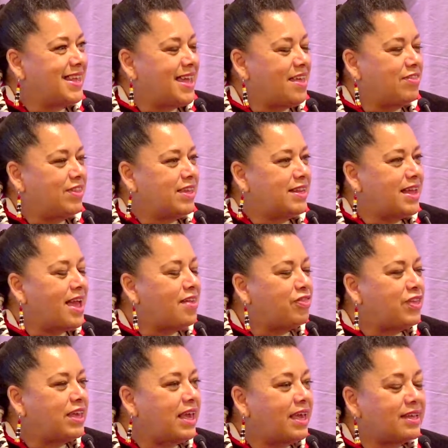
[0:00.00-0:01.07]
And then at
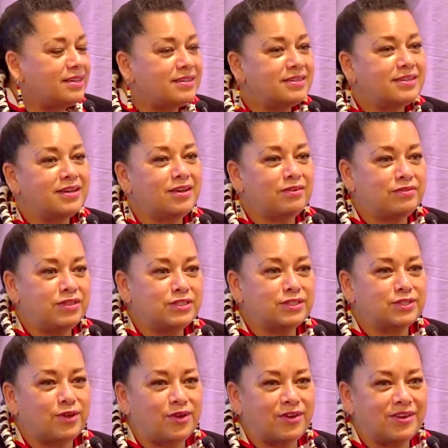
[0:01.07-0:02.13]
the end of the
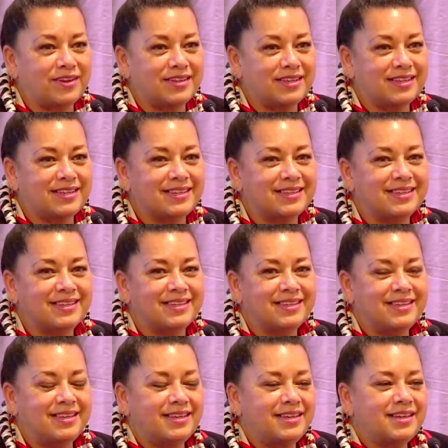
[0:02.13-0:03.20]
song,
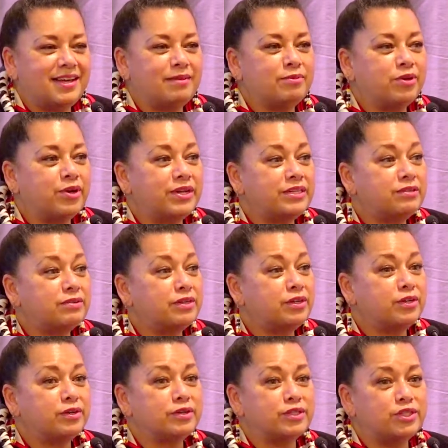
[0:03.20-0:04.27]
I'm going to
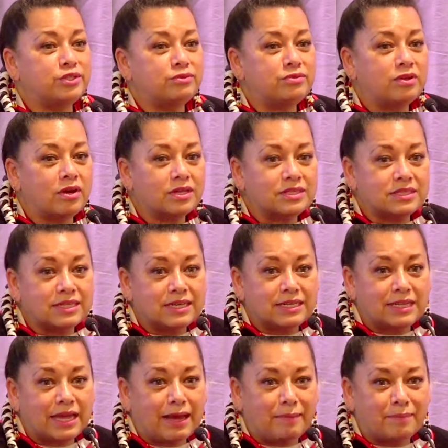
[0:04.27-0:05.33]
encourage you not to
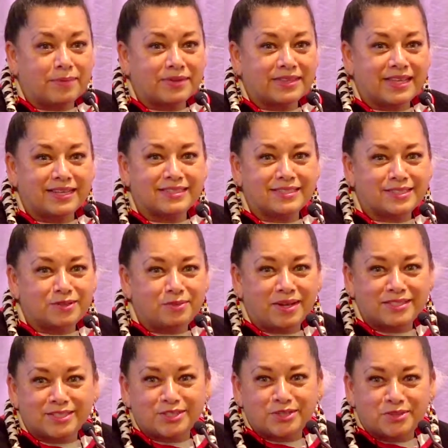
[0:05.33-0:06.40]
clap. That's the
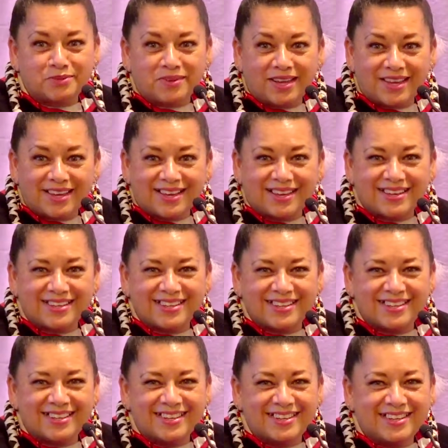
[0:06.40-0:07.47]
Western way.
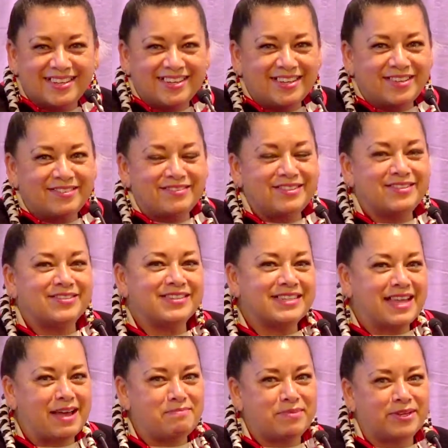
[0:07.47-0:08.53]
We don't
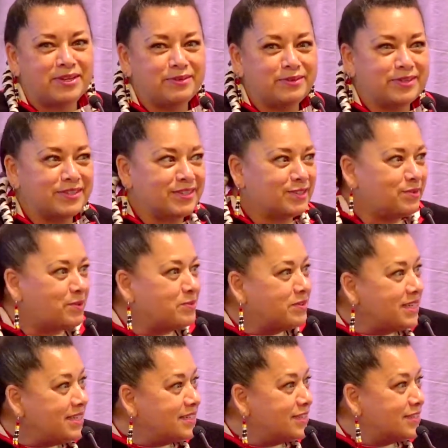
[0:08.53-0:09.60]
clap in our world. What
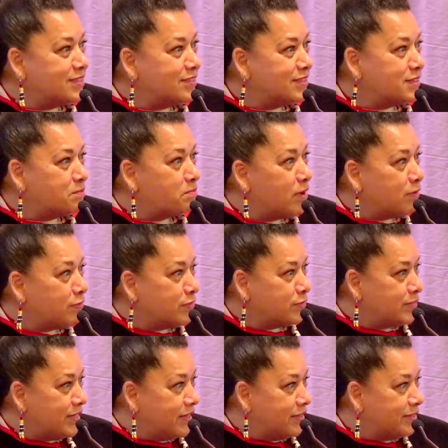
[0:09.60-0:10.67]
we do is a buffalo
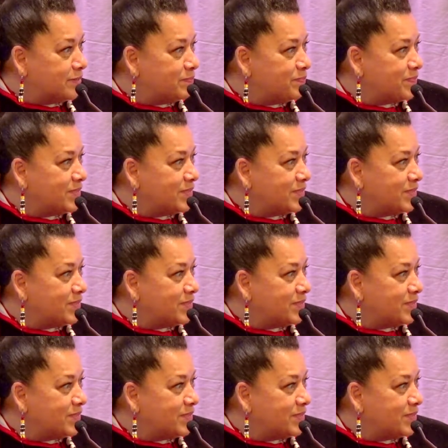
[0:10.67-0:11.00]
yell.